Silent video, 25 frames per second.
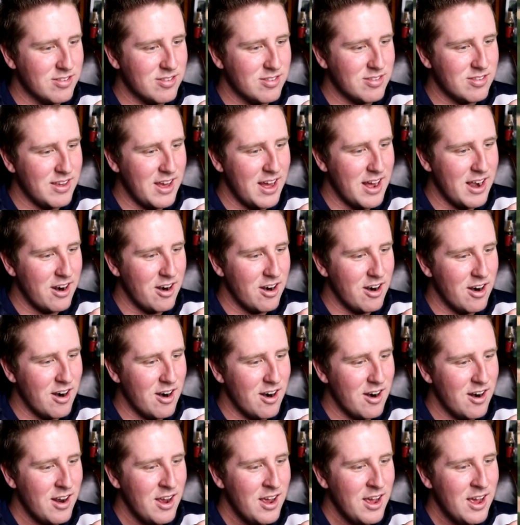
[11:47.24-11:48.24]

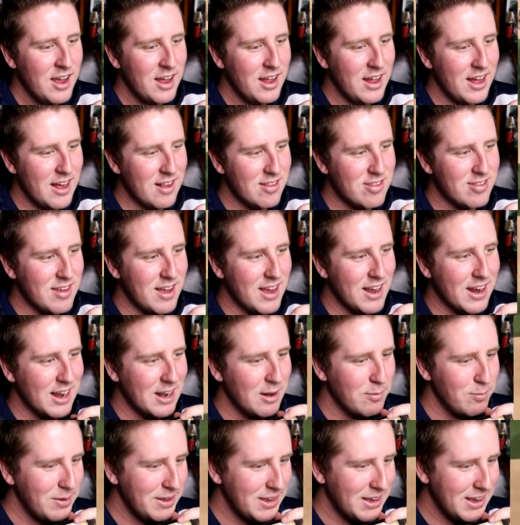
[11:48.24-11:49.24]
center. That's not
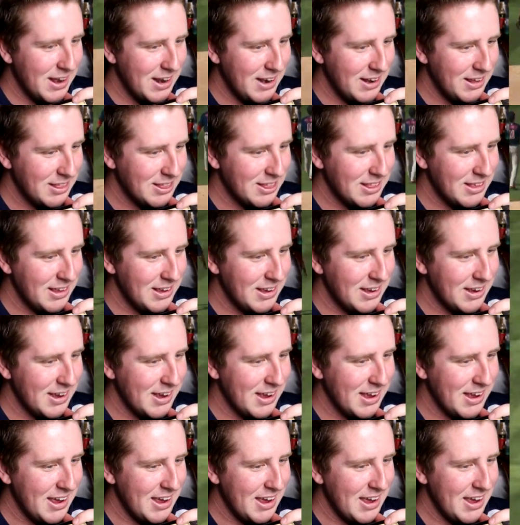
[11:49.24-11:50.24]
going to be anything.
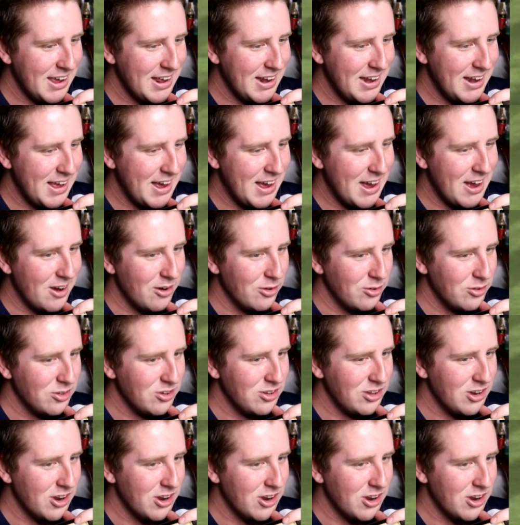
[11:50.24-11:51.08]
And out.